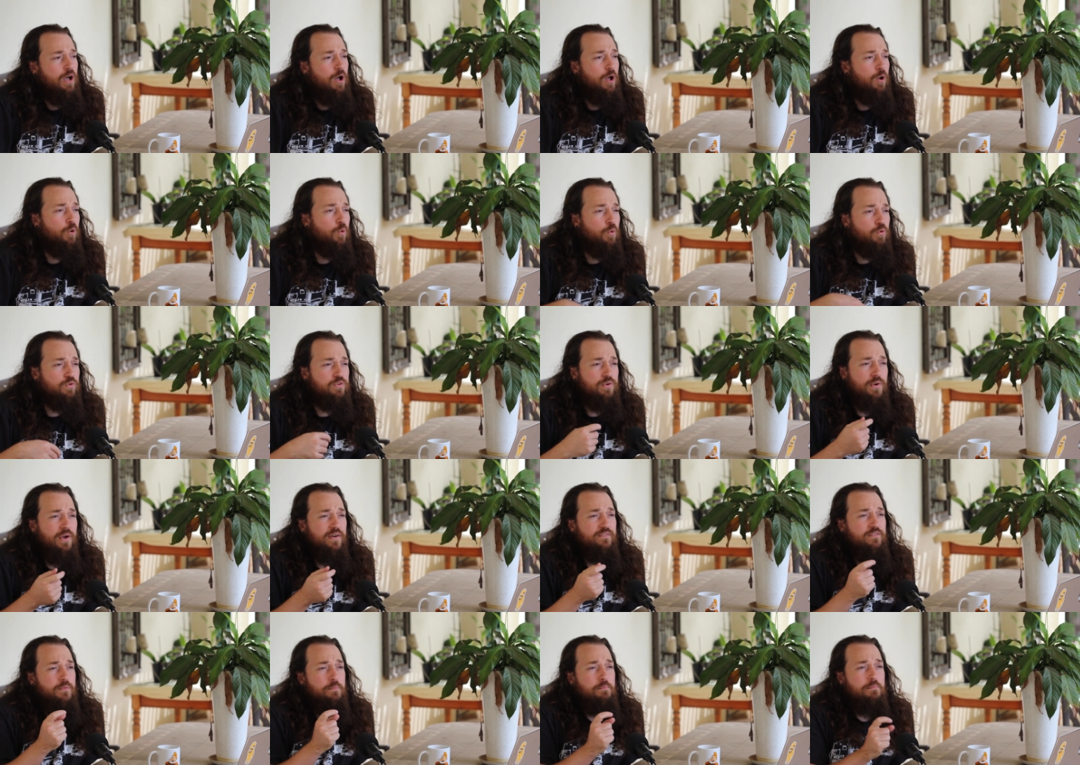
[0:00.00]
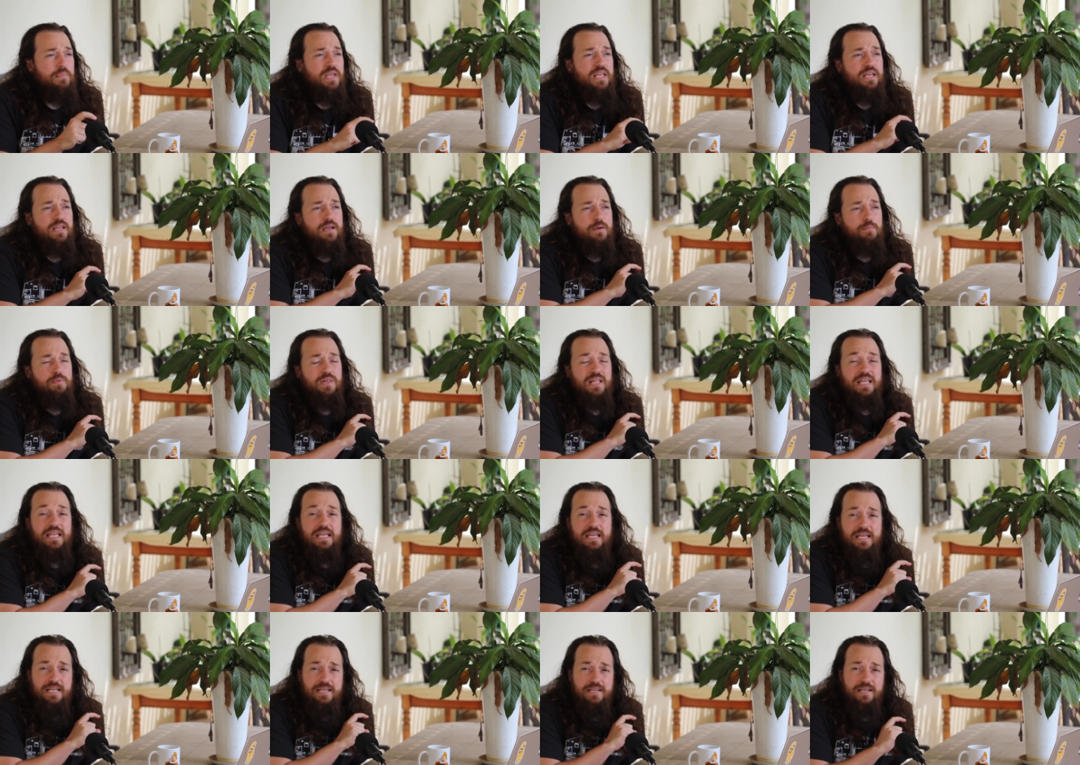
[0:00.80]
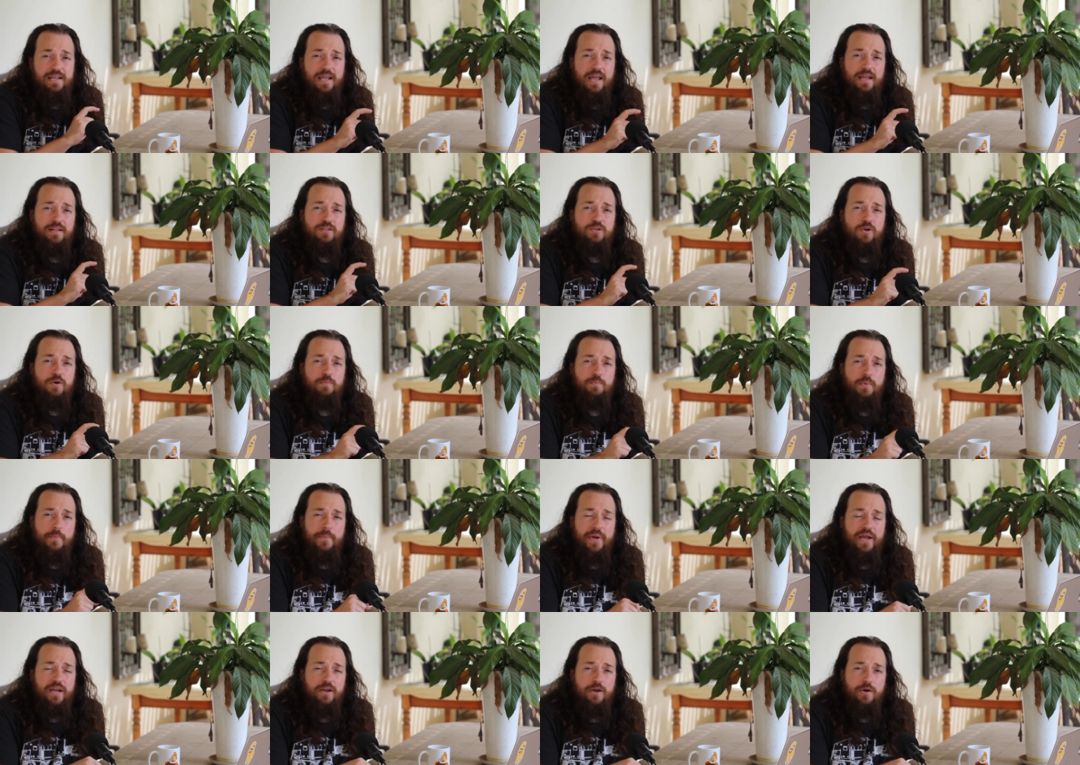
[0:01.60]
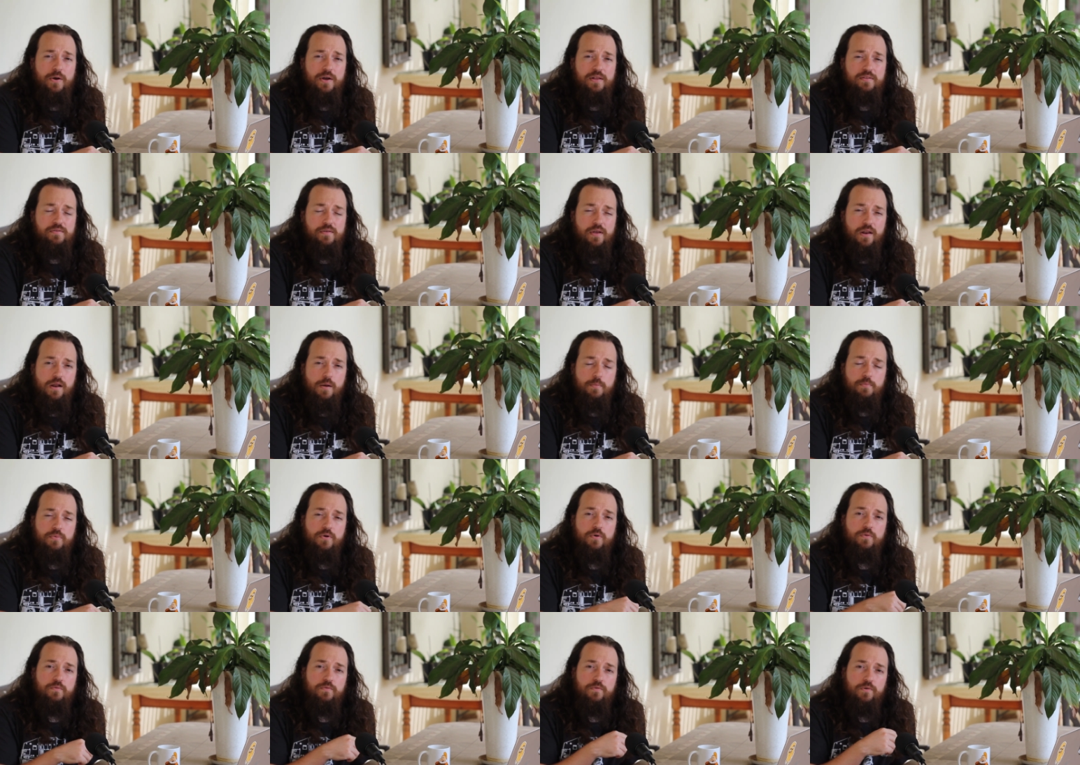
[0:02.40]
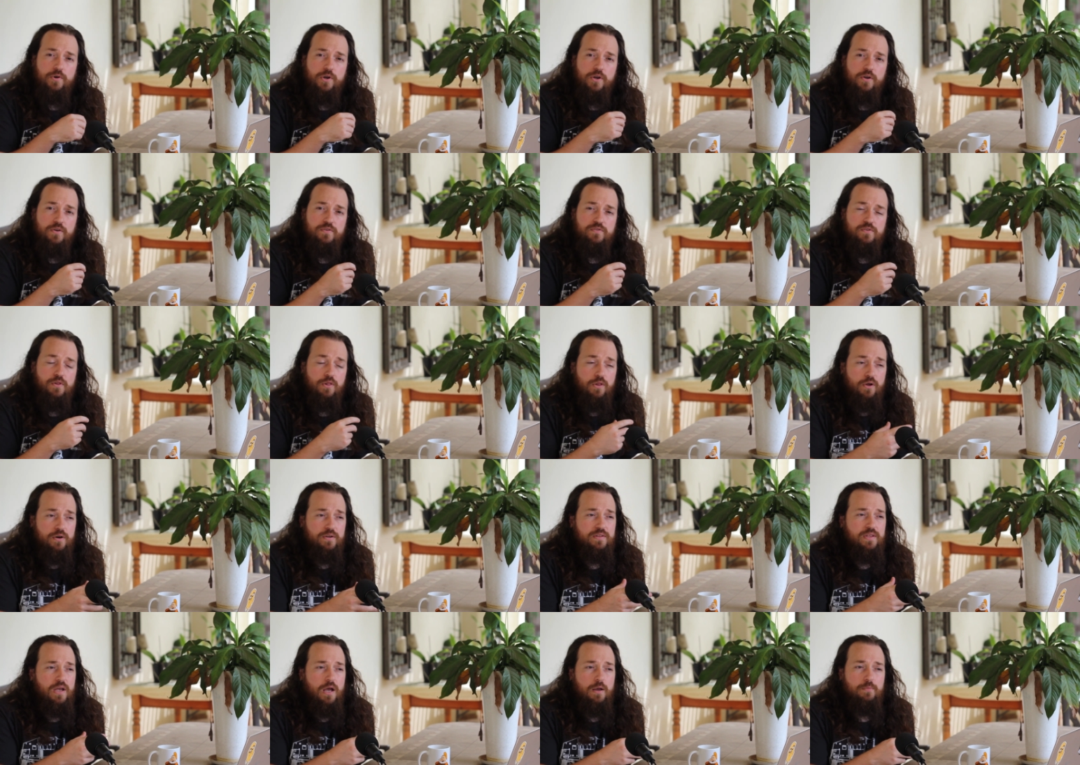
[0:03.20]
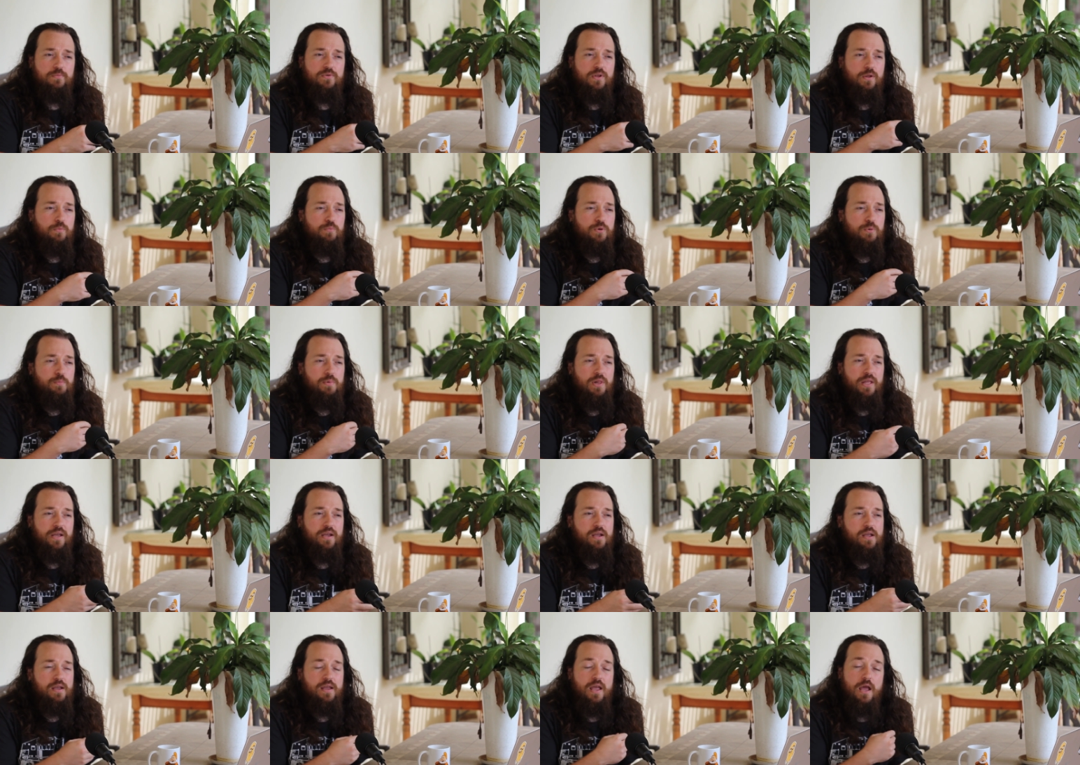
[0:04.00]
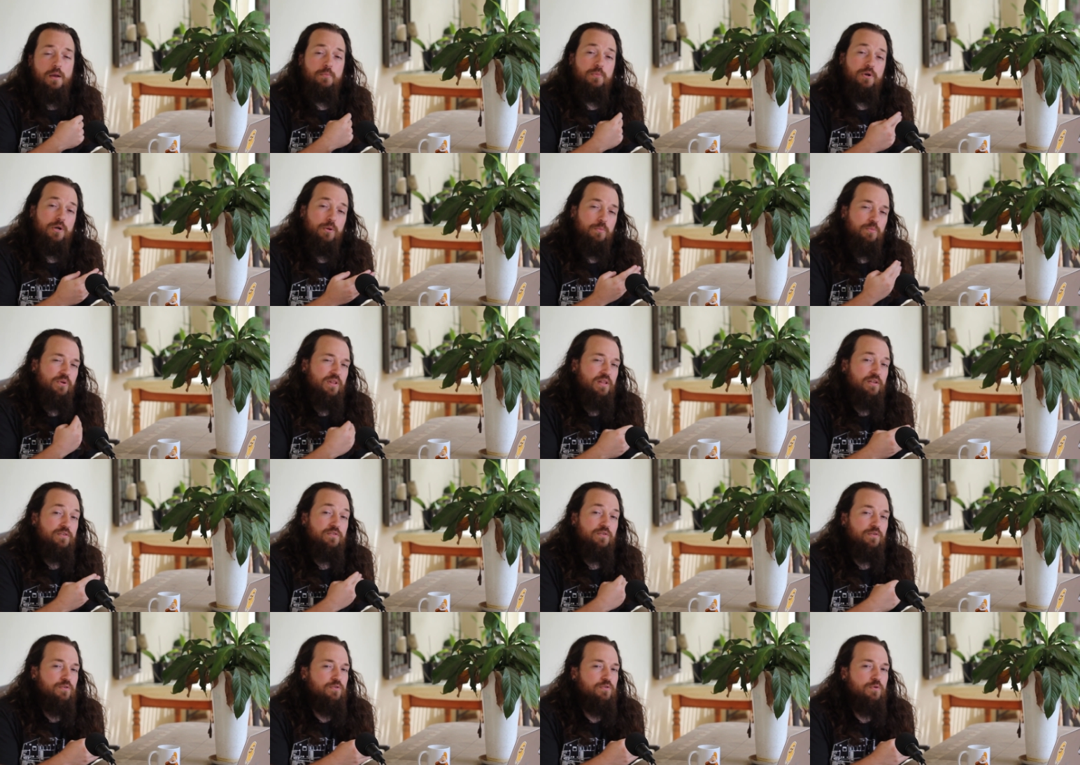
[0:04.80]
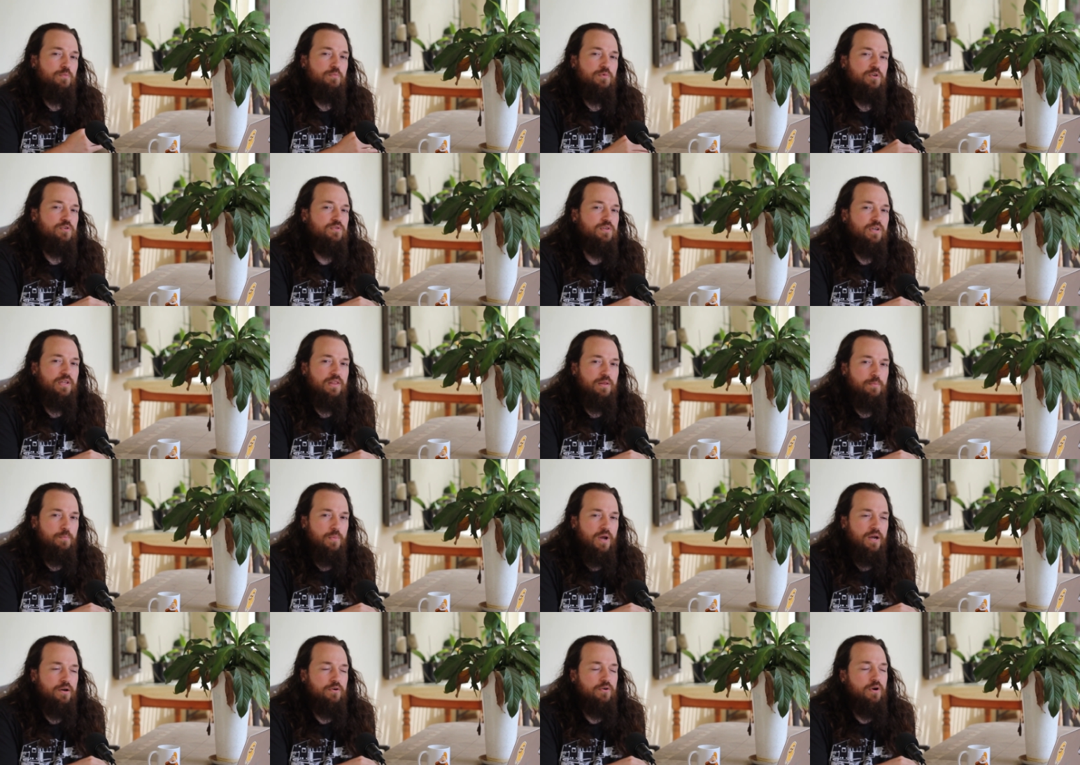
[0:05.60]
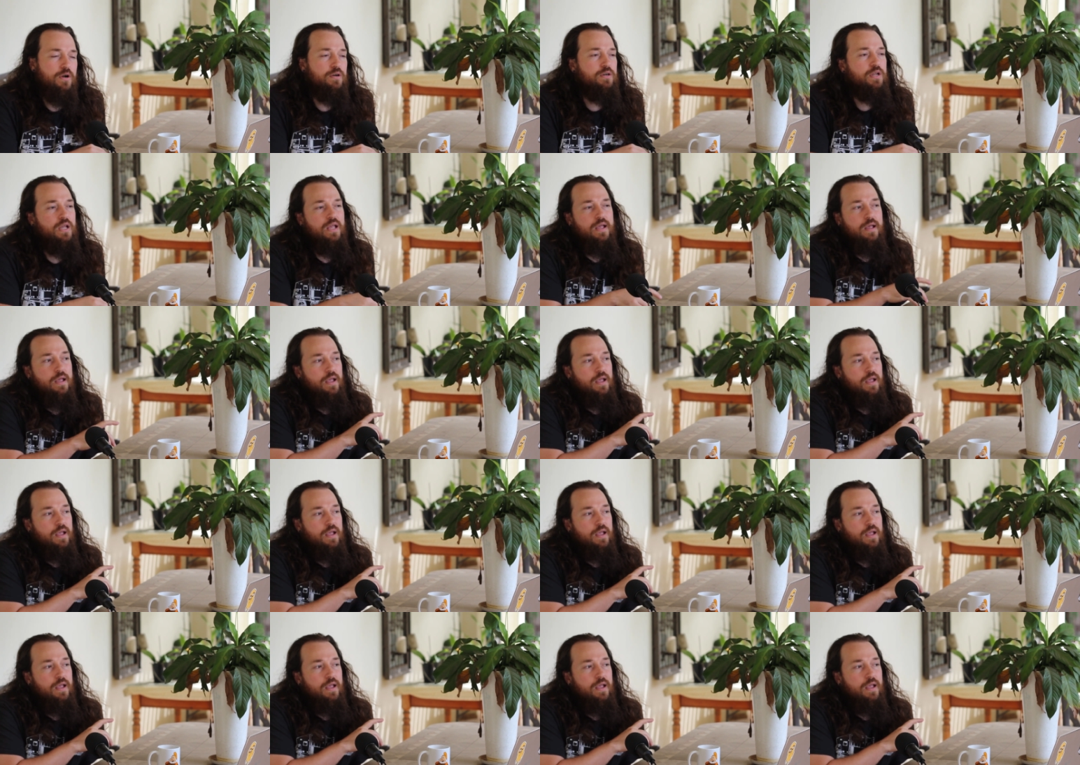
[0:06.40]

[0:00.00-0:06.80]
I'll also have a media player indicator on my MangoHUD setup, because a lot of times I'll be playing a game and I'll be listening to music in the background,